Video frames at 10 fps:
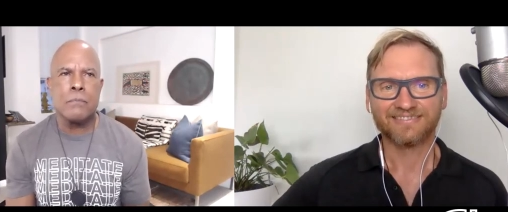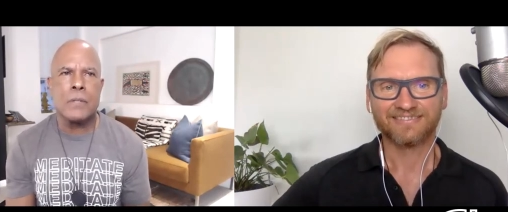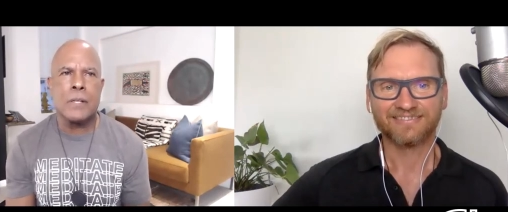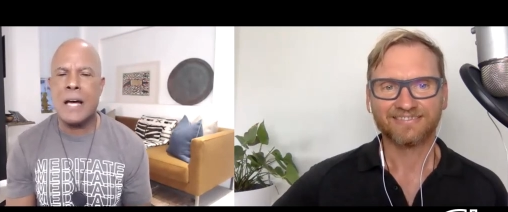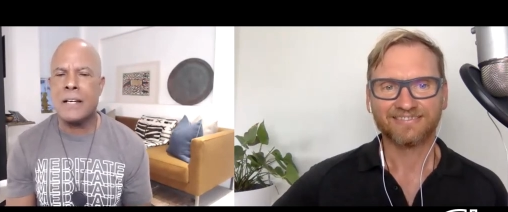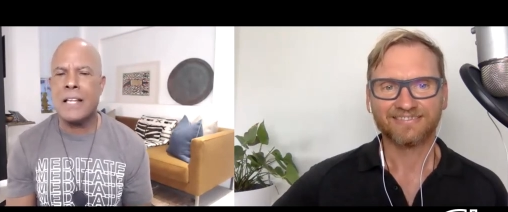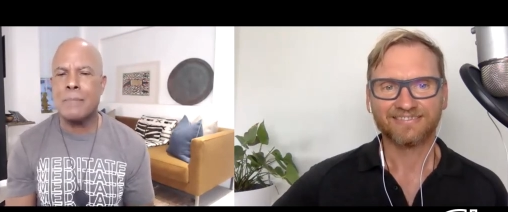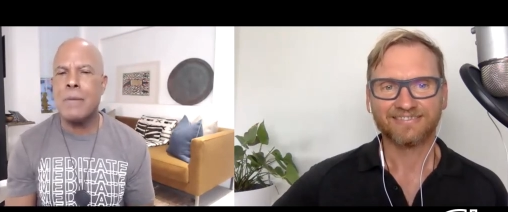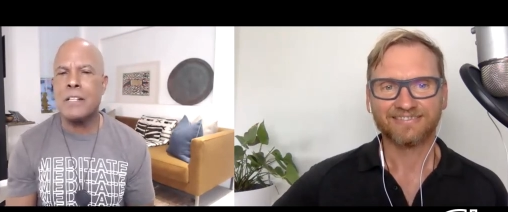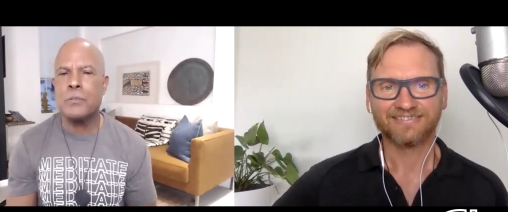Speaker 1: kind of like
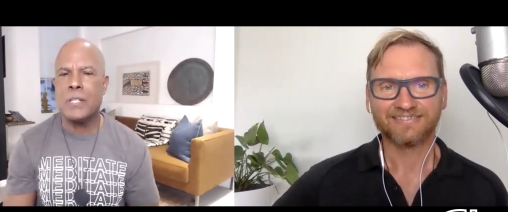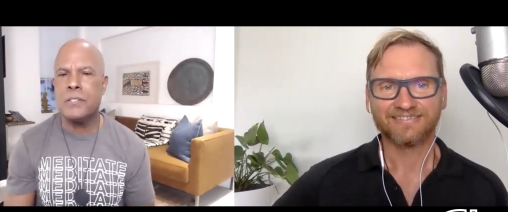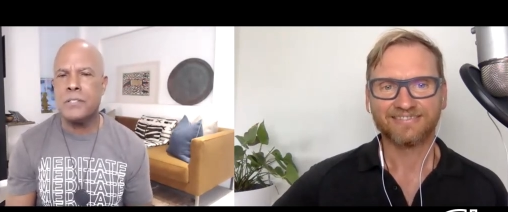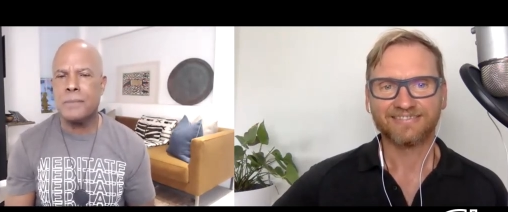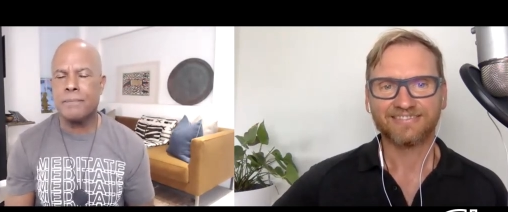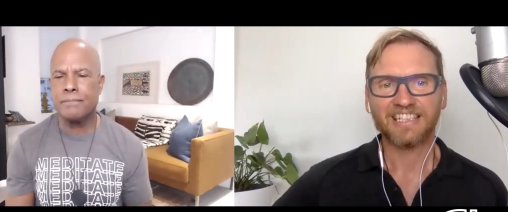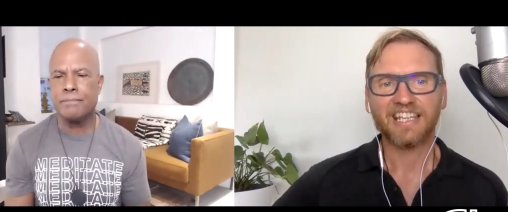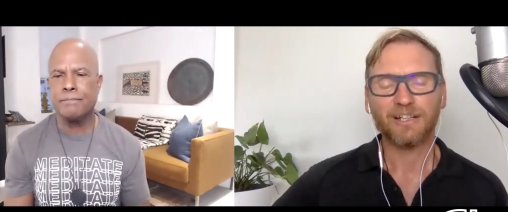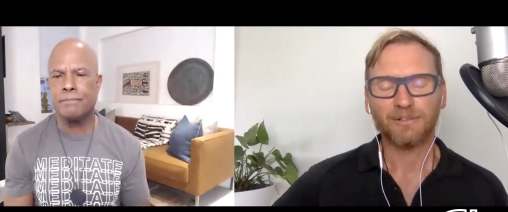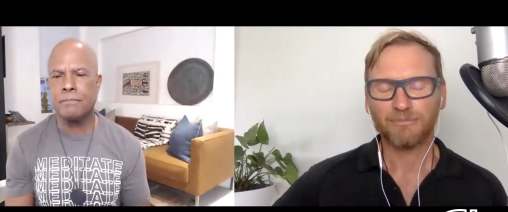must reads.
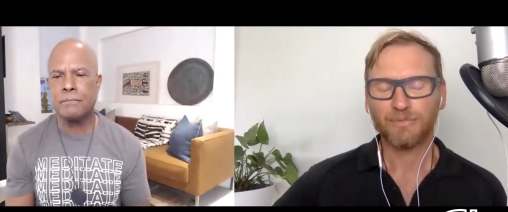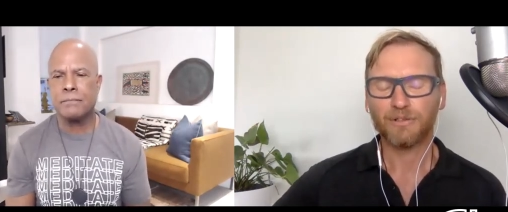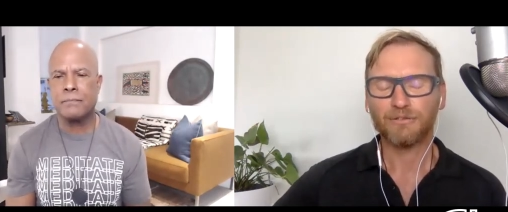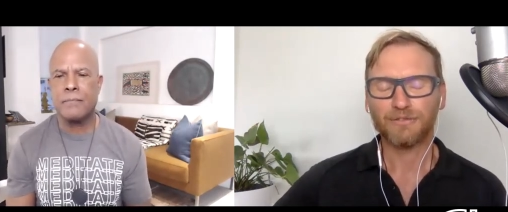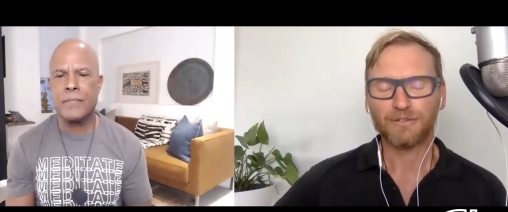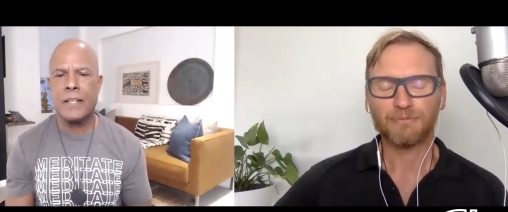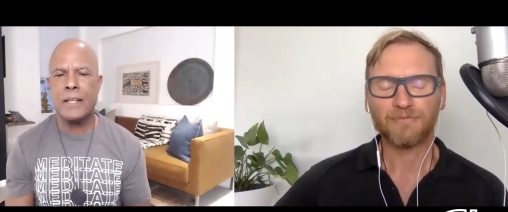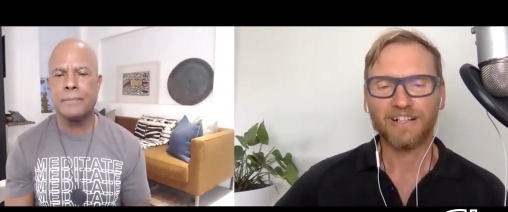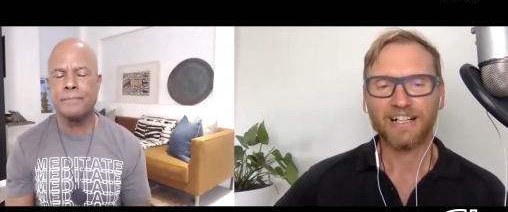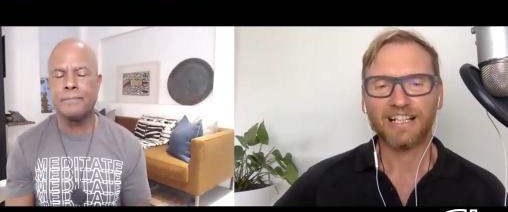
Speaker 2: Yeah, beautiful.
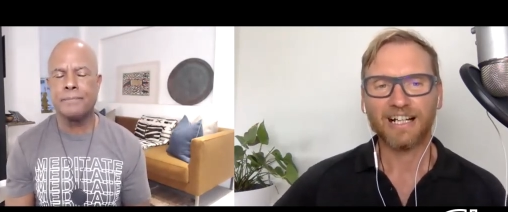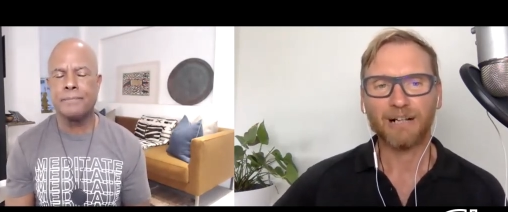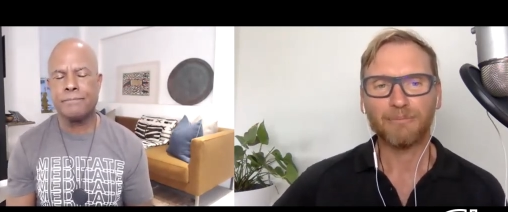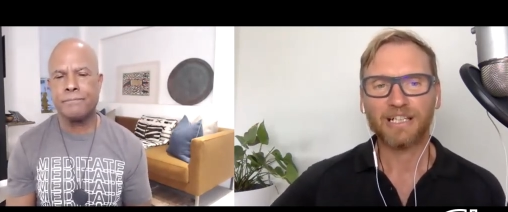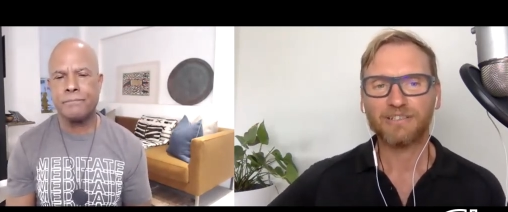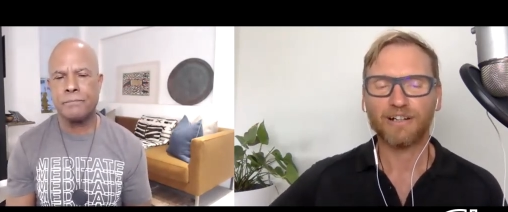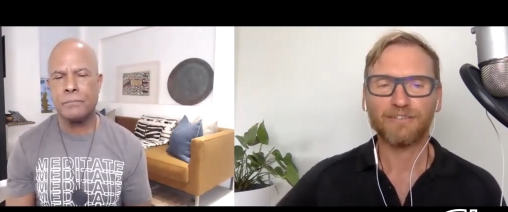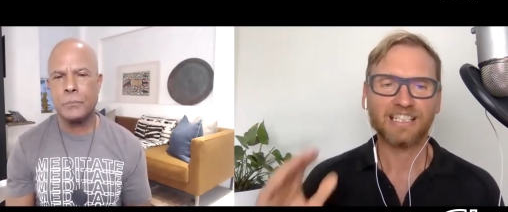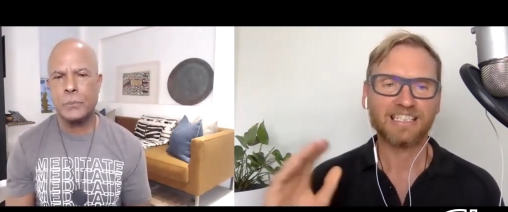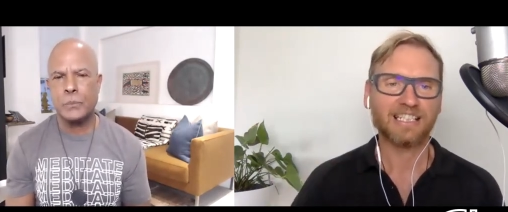I'll uh, I'll make sure
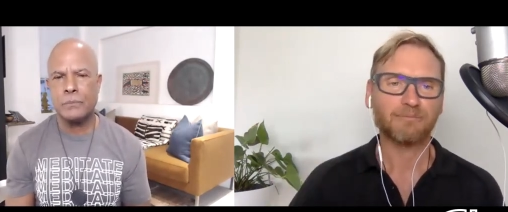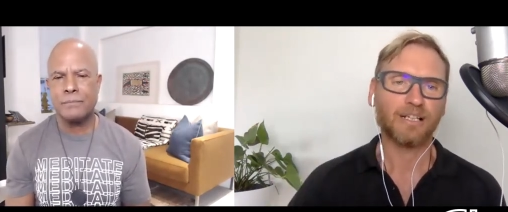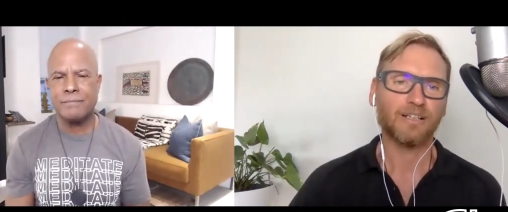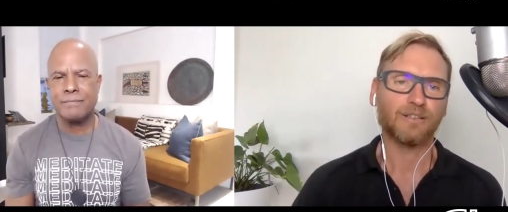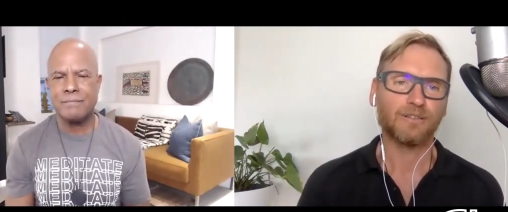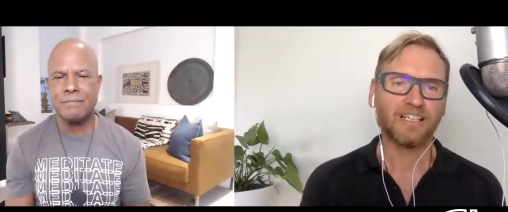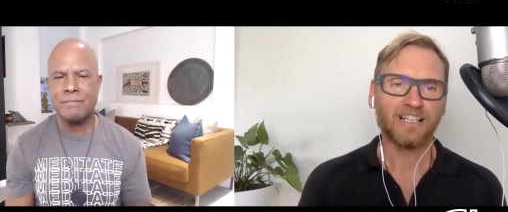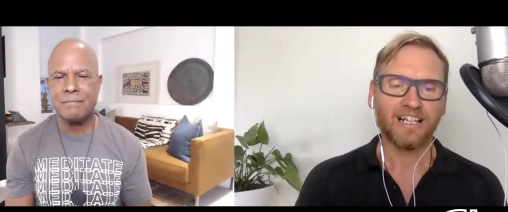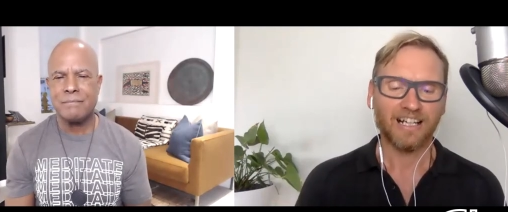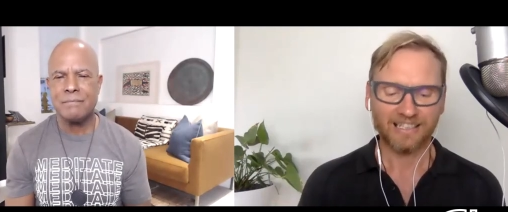everything's linked below.
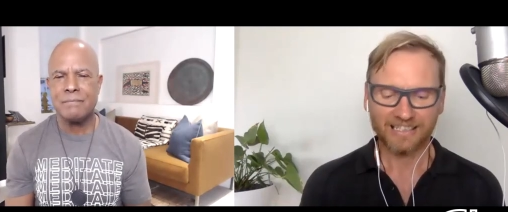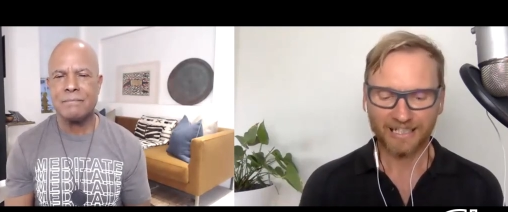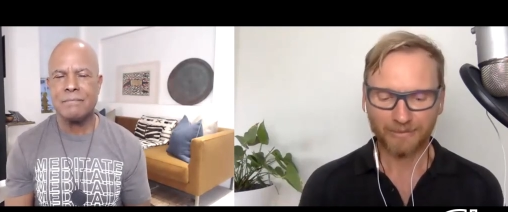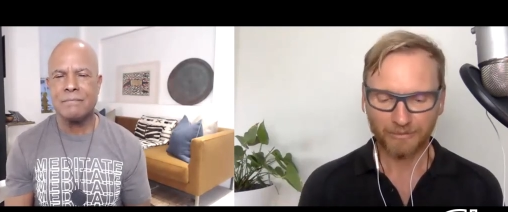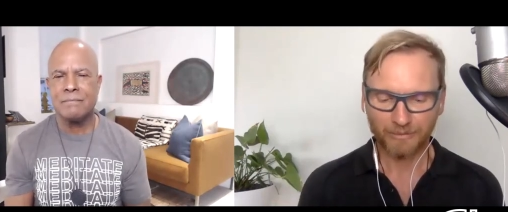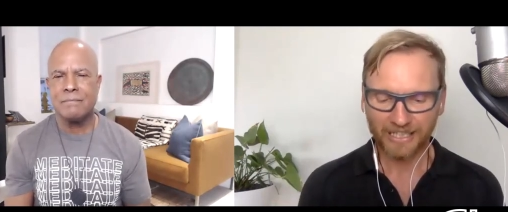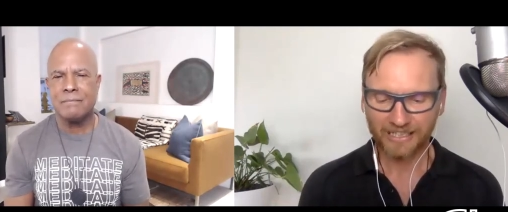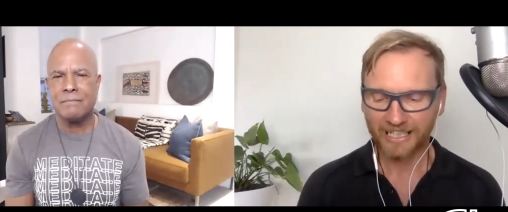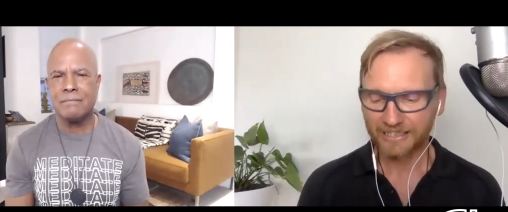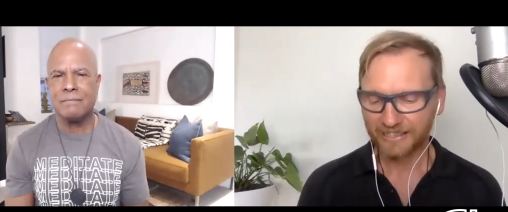And um,
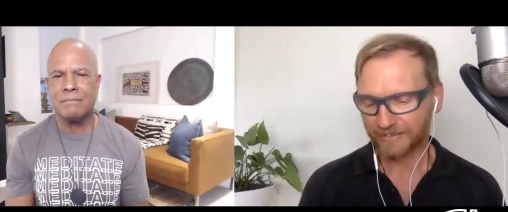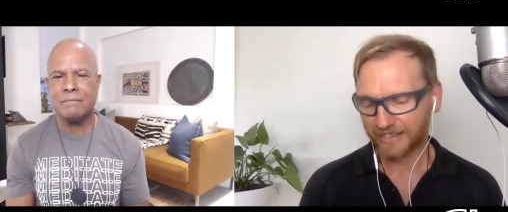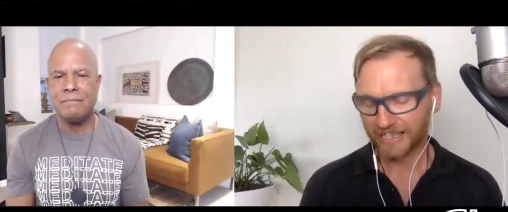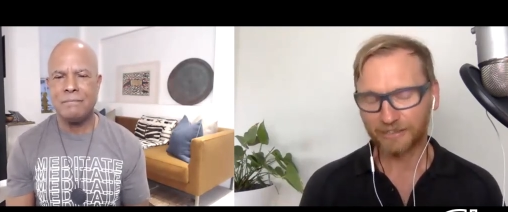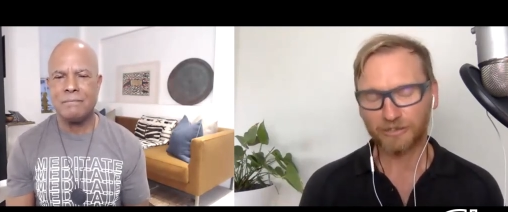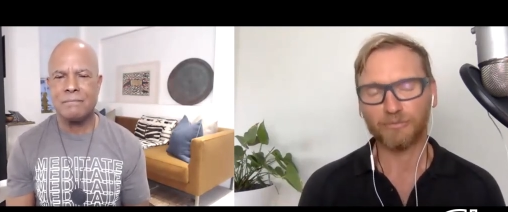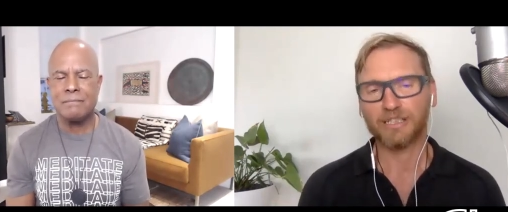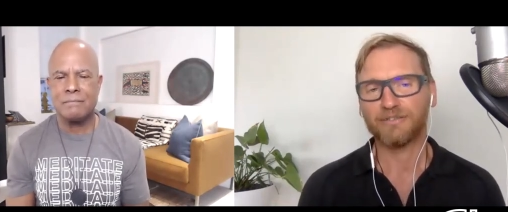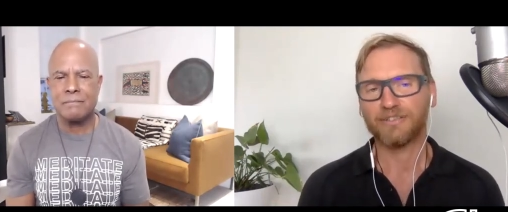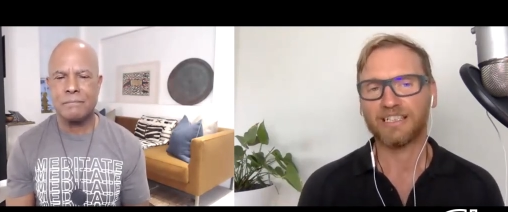Michael, I'd, thank you so
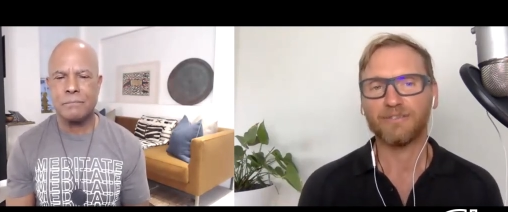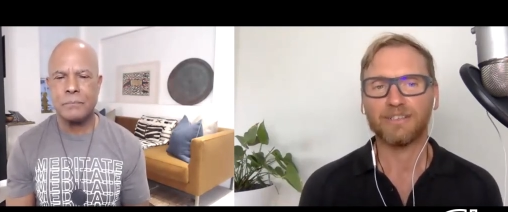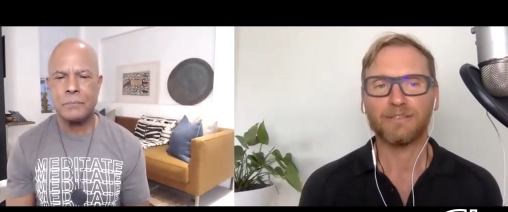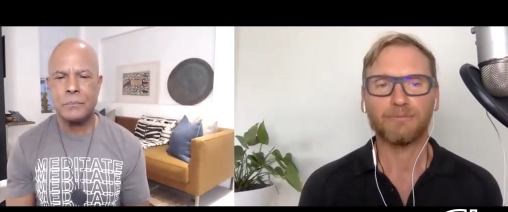much for giving